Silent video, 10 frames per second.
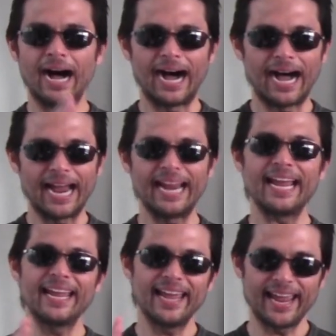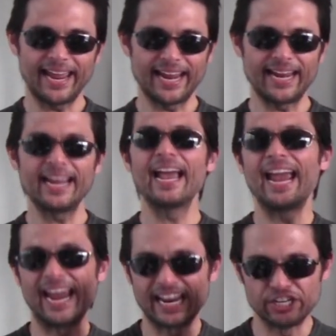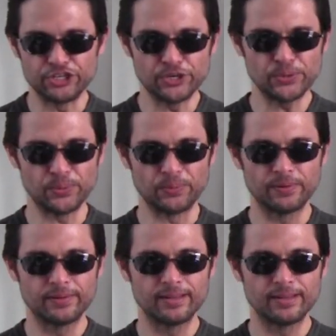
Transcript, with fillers: Hi, hey, and you.